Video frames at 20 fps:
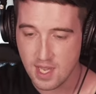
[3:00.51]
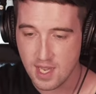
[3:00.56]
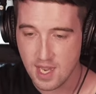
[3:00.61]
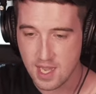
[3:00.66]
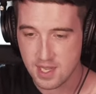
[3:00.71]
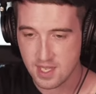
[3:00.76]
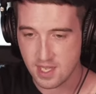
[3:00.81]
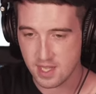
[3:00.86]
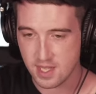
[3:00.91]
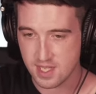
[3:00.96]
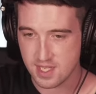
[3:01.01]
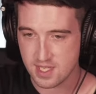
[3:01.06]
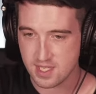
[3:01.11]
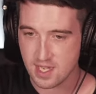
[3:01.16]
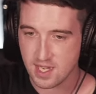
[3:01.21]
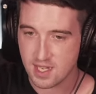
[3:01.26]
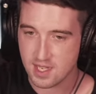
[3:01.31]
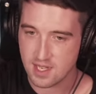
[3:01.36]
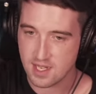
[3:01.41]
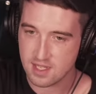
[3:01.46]
and then the
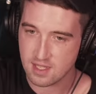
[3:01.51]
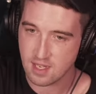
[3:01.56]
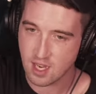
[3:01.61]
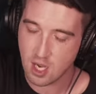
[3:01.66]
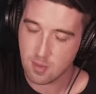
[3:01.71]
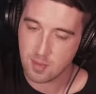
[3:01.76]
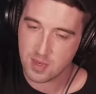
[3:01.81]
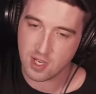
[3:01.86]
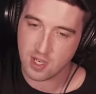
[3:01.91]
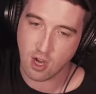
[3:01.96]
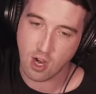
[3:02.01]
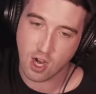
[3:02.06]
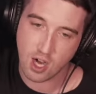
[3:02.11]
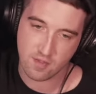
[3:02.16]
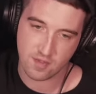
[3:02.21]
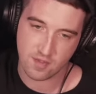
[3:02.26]
stick is coming off of